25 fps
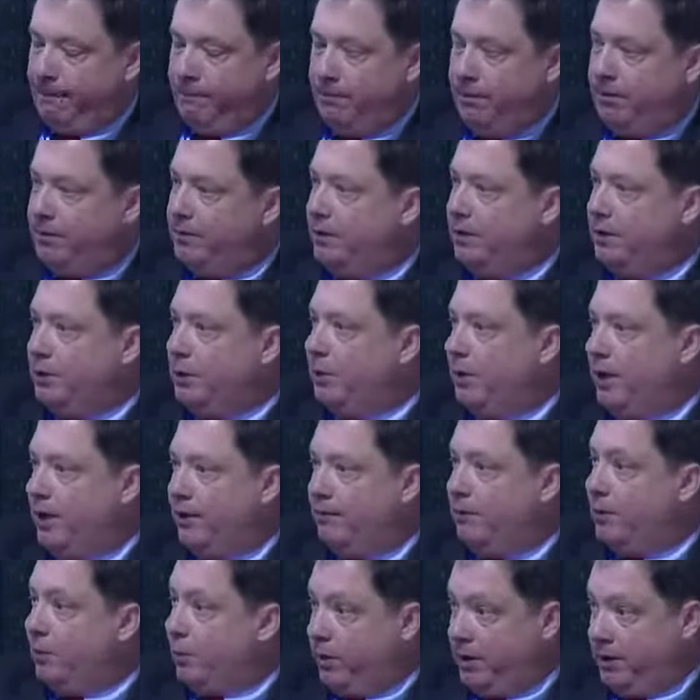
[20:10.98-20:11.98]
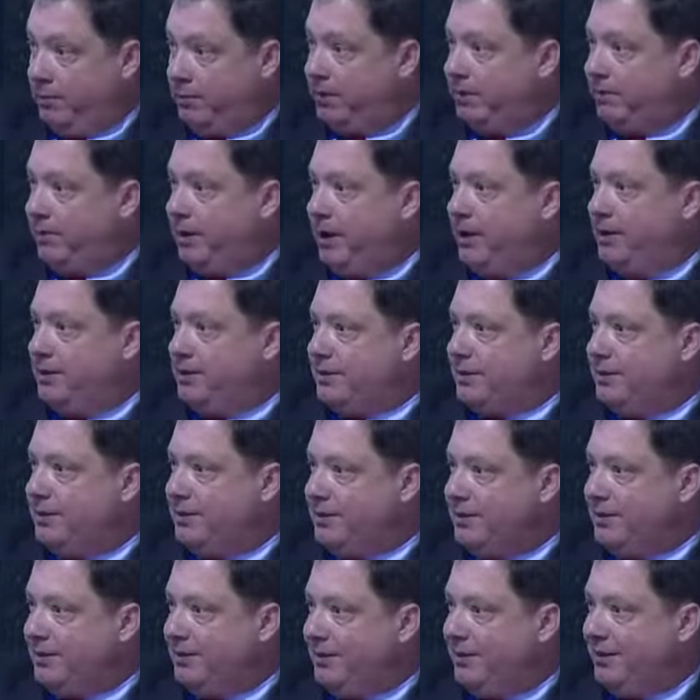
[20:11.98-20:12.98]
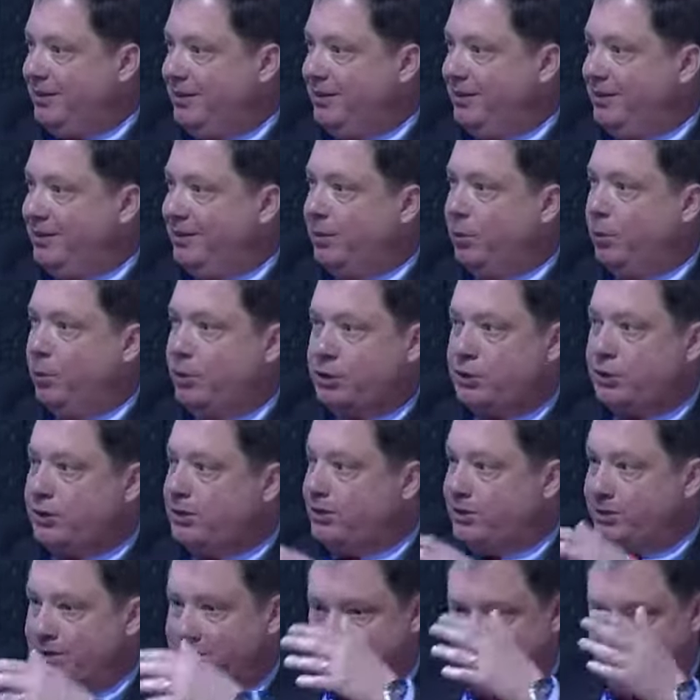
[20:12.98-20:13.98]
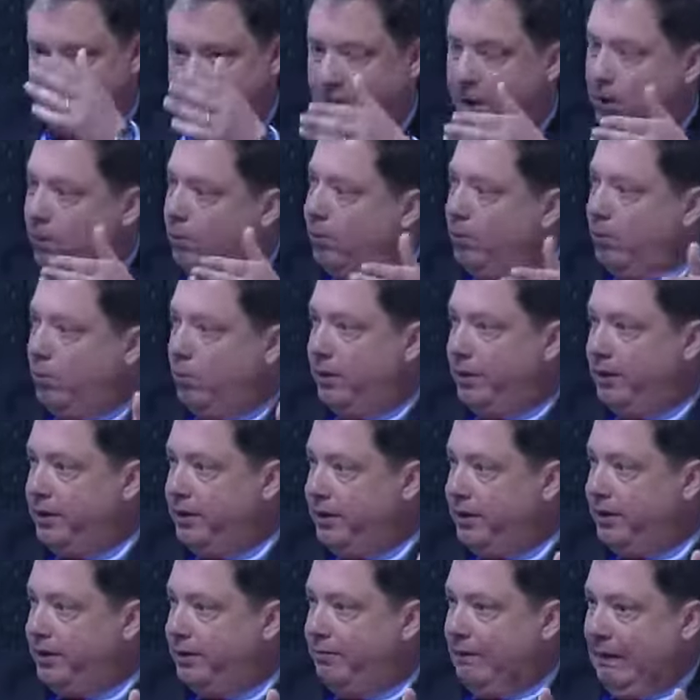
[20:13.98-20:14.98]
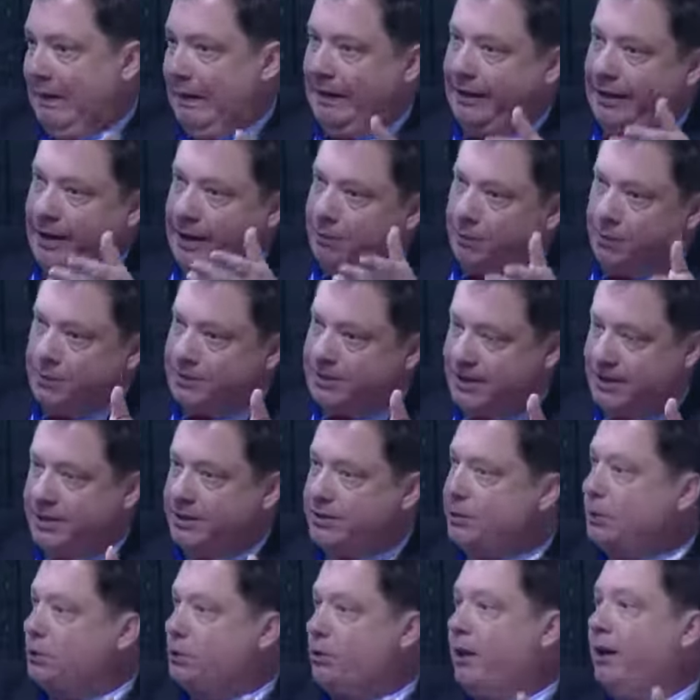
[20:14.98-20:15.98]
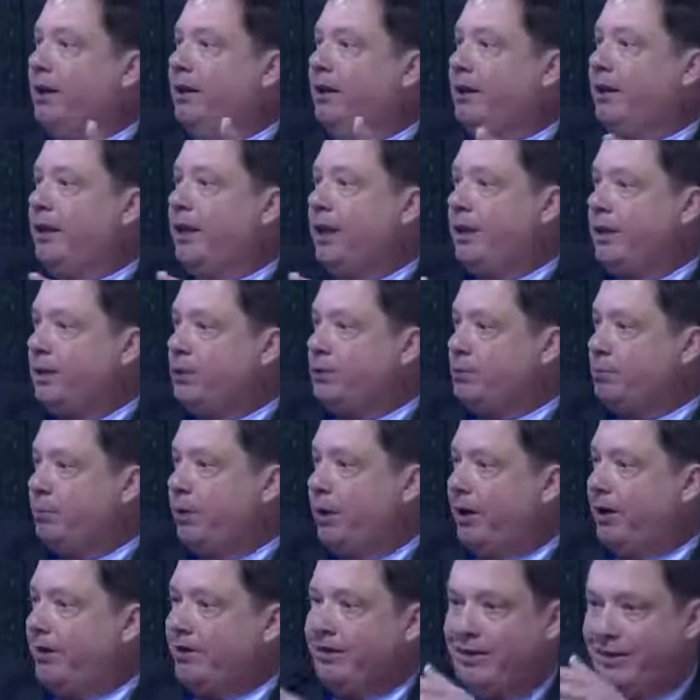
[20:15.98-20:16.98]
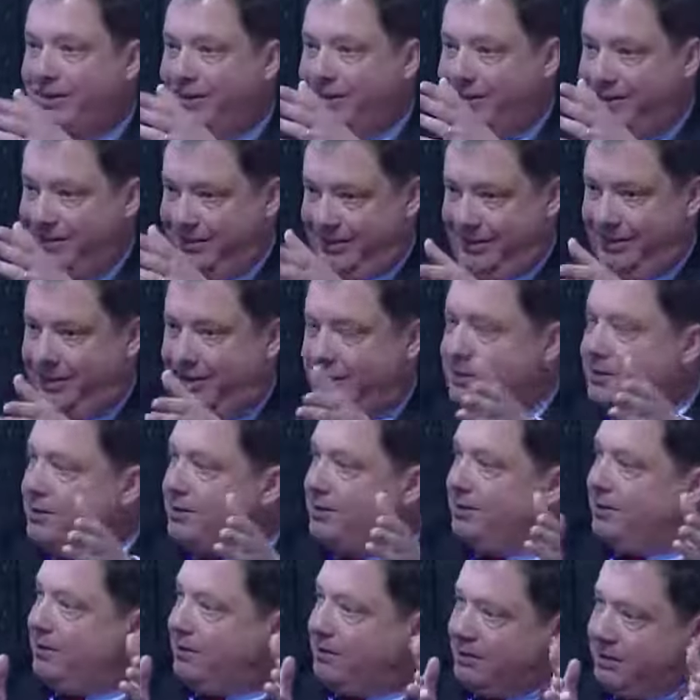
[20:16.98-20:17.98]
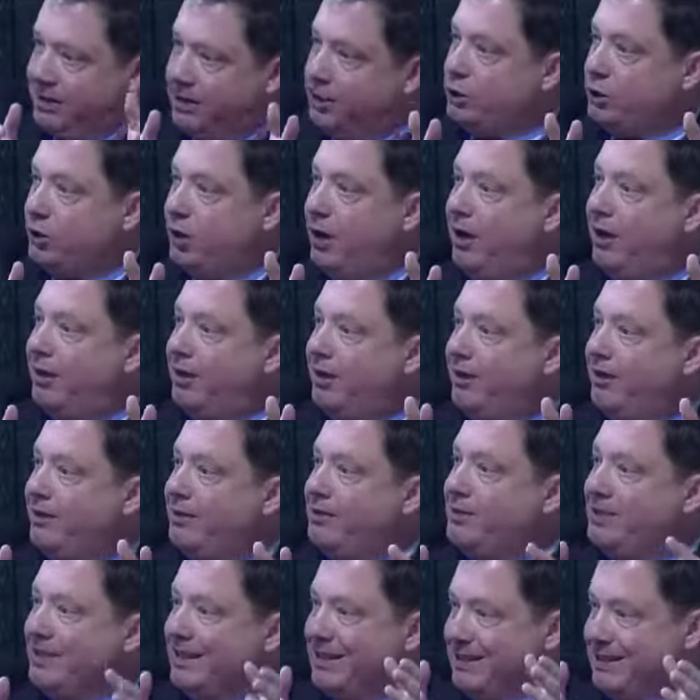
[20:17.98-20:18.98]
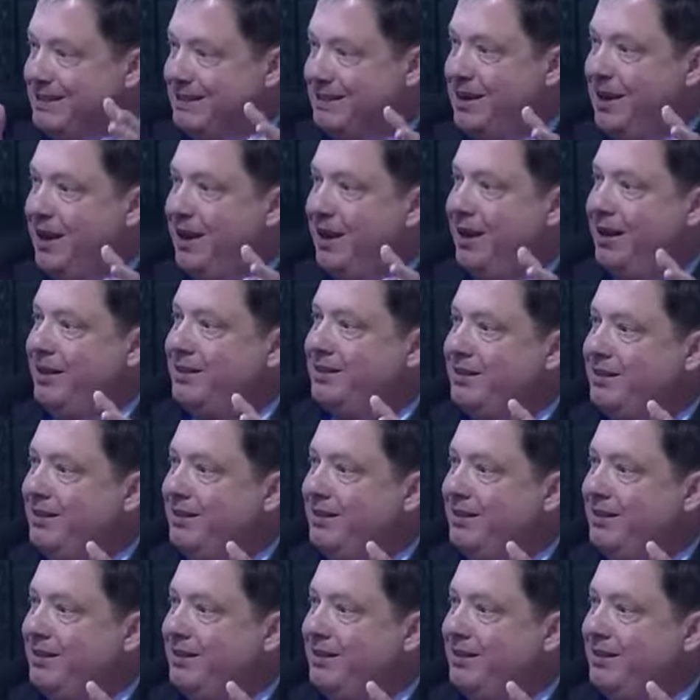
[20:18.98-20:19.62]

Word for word: Then you have the RIM devices which is you know one of the I won't say it's a trailing edge, but its niche audience is not